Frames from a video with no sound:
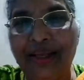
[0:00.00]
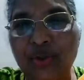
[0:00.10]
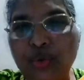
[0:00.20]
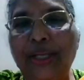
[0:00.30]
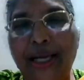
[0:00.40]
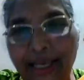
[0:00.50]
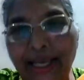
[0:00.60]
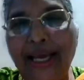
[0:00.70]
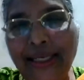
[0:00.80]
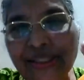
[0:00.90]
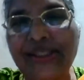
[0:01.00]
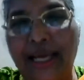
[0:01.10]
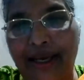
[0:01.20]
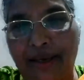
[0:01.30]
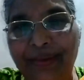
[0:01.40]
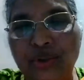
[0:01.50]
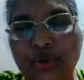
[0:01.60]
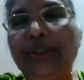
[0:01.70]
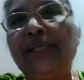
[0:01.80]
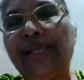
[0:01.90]
So that A is there.
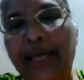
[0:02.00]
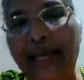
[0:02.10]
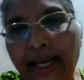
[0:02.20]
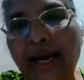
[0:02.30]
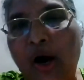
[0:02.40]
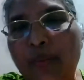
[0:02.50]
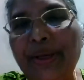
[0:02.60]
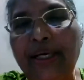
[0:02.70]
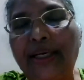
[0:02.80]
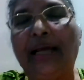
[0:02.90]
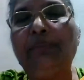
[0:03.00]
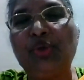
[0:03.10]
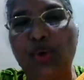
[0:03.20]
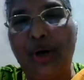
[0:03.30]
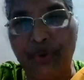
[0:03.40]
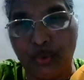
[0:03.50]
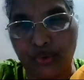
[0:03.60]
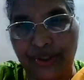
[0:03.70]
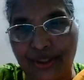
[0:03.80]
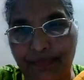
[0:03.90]
So this A, how many times you have
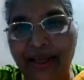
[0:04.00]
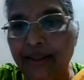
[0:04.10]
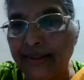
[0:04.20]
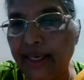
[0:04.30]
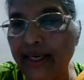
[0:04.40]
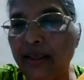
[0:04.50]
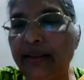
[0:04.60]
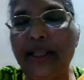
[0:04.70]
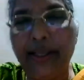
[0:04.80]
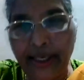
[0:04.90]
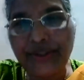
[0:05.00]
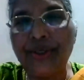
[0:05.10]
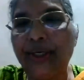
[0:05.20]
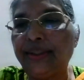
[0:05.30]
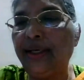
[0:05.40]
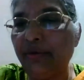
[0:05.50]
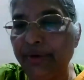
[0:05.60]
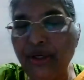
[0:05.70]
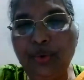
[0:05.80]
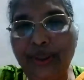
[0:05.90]
used? Then the next catheter,
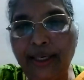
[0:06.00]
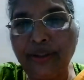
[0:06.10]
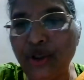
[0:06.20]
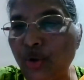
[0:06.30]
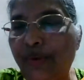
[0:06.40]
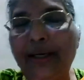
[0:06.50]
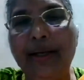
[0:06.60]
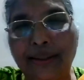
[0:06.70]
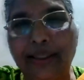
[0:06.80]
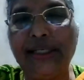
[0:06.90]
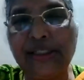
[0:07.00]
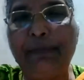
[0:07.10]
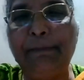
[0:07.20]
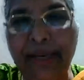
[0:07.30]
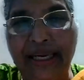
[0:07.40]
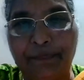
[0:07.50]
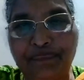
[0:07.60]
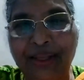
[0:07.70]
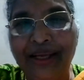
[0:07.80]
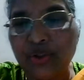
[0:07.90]
when you take new one, that is a B.
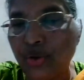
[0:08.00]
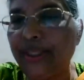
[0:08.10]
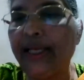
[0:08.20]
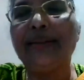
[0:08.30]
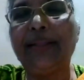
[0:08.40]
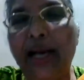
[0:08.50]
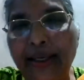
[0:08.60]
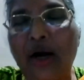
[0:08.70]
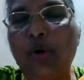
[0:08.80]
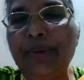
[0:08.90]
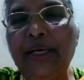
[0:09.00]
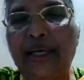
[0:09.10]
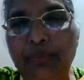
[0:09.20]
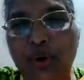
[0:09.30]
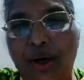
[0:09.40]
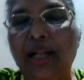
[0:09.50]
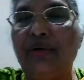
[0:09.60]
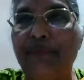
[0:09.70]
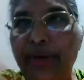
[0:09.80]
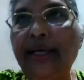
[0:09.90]
So then that how many times you have.
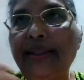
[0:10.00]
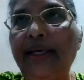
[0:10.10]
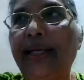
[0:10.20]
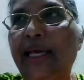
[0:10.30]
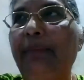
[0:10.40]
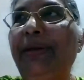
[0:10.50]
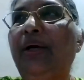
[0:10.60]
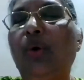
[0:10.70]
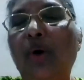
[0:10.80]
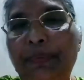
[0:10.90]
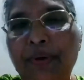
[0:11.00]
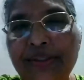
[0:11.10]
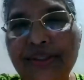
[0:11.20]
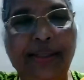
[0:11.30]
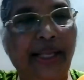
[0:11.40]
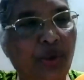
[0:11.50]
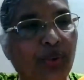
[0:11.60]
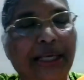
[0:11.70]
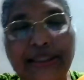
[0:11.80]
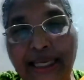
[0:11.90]
When it did AB go up to Z, then you
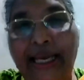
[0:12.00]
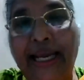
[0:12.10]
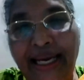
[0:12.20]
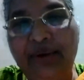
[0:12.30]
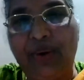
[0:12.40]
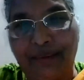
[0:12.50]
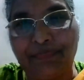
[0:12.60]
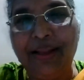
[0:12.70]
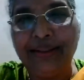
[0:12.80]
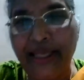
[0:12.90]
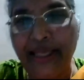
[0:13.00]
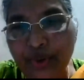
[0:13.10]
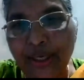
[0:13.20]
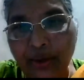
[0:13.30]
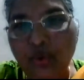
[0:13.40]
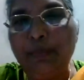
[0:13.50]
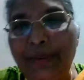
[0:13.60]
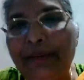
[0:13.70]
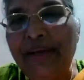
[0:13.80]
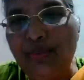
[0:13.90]
can say AA1. Then you can go
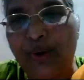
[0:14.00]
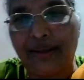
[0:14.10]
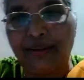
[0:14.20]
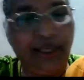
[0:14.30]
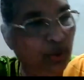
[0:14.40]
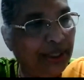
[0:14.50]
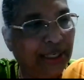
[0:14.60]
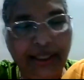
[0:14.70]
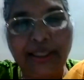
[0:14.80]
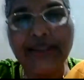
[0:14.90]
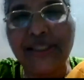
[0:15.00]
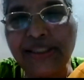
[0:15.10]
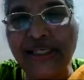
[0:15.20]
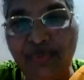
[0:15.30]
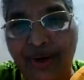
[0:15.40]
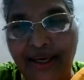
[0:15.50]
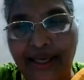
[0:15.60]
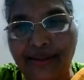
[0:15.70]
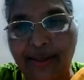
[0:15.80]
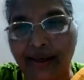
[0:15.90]
BB1. Then you can be CC1,
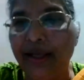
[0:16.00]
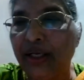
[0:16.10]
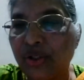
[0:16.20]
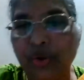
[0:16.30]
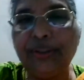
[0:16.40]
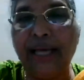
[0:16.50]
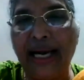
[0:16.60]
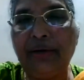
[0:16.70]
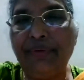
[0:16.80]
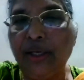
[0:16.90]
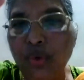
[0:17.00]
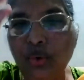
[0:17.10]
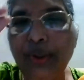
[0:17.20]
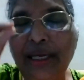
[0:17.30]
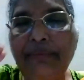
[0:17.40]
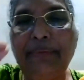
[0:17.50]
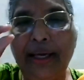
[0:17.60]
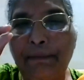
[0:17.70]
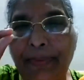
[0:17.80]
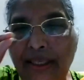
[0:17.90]
like that. So that way you give
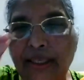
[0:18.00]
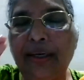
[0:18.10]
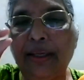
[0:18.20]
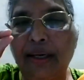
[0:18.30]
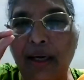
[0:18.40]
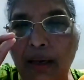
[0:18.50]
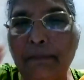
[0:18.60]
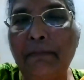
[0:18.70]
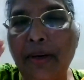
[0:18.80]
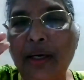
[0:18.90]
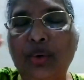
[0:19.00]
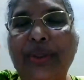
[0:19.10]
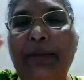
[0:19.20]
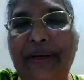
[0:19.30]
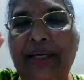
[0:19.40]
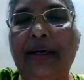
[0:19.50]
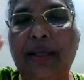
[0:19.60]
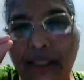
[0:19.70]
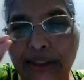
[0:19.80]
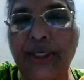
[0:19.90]
a particular number to that
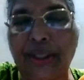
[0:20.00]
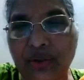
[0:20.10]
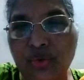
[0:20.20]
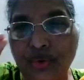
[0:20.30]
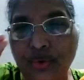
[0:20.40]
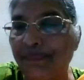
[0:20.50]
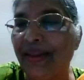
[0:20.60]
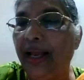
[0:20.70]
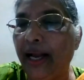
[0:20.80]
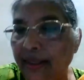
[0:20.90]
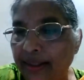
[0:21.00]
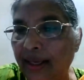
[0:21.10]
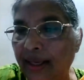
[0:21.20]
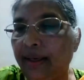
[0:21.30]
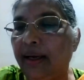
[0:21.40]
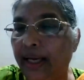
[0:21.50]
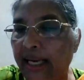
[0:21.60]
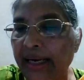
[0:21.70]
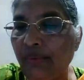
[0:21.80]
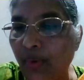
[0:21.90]
particular catheter. So that, and then
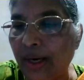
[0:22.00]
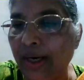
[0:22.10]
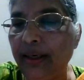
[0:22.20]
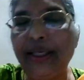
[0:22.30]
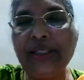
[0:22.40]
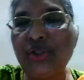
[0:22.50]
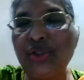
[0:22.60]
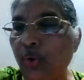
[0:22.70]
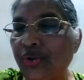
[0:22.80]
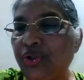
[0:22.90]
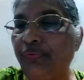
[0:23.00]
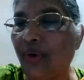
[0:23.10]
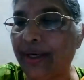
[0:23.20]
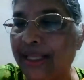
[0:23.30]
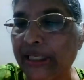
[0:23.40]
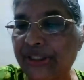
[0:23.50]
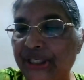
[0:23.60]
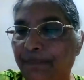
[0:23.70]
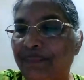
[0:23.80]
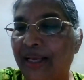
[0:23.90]
A1 is used for
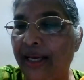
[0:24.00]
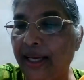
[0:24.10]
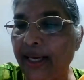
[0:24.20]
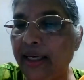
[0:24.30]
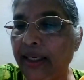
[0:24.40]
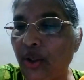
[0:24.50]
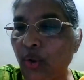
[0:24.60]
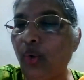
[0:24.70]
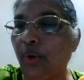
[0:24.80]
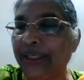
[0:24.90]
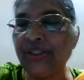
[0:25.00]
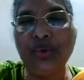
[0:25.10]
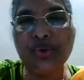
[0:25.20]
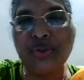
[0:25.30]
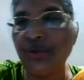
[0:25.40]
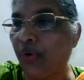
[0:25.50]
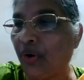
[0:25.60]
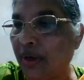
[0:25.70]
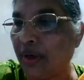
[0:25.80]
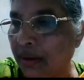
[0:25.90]
Gracy. A2 is used
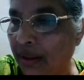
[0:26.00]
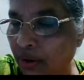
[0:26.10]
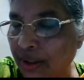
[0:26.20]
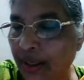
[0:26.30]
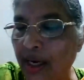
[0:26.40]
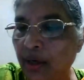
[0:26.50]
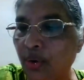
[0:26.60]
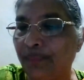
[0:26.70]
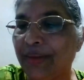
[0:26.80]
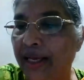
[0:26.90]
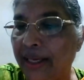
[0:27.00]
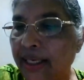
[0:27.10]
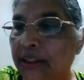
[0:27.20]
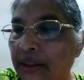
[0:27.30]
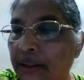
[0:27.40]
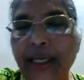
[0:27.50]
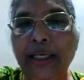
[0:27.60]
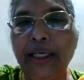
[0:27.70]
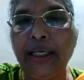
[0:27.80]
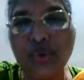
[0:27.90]
for Dr. Lallu. A3
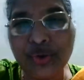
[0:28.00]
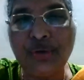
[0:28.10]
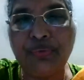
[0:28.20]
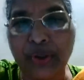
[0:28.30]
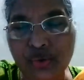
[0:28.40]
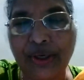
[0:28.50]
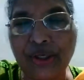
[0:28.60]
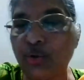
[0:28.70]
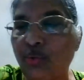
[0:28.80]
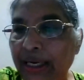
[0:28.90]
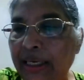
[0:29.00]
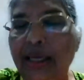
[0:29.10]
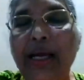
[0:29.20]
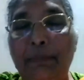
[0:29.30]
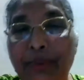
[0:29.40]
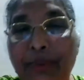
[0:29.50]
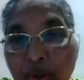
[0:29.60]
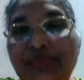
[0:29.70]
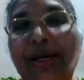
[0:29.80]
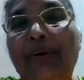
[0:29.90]
is used for so and so. Why?
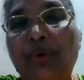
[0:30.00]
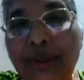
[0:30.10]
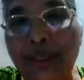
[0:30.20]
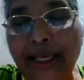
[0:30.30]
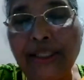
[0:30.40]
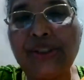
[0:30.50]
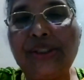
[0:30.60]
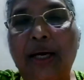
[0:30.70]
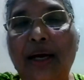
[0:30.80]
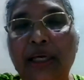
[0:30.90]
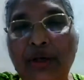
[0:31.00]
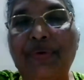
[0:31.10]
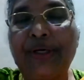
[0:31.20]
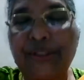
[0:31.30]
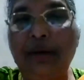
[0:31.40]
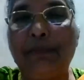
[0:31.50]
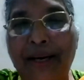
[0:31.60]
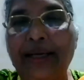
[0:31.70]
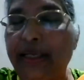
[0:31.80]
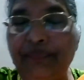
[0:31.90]
Because we have to trace the infection,
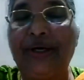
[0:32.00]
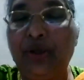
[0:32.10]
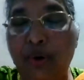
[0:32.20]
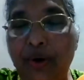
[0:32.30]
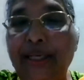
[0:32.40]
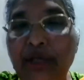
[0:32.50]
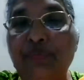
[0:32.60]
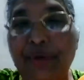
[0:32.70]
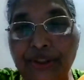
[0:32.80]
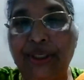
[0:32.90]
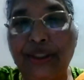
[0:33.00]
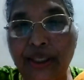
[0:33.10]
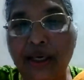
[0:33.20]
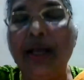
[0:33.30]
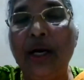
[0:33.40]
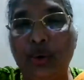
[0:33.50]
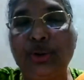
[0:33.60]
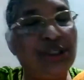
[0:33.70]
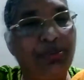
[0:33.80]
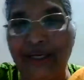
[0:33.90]
if at all any infection is there to
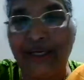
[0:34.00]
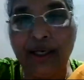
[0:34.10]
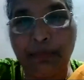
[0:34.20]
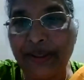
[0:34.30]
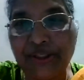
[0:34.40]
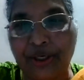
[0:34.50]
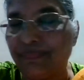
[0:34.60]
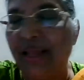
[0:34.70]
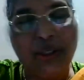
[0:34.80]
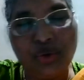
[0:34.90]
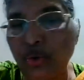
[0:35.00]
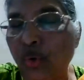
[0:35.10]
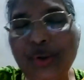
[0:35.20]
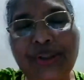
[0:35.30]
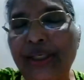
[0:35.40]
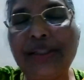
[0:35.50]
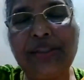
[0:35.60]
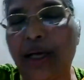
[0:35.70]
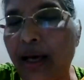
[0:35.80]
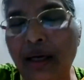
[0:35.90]
this particular patient. So those things
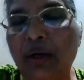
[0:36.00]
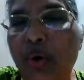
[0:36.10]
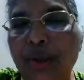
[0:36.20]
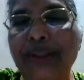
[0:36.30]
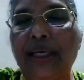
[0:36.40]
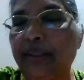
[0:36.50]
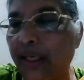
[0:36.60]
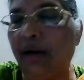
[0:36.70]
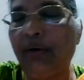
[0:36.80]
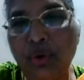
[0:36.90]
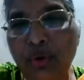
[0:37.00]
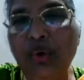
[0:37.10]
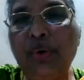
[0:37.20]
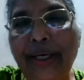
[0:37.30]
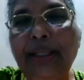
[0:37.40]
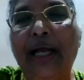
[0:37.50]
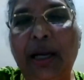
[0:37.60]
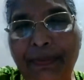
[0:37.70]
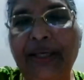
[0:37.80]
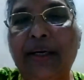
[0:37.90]
are not there. They have to do in
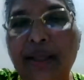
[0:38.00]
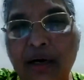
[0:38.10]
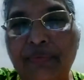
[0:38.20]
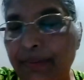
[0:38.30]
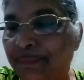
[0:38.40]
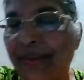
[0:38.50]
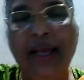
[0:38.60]
that particular way.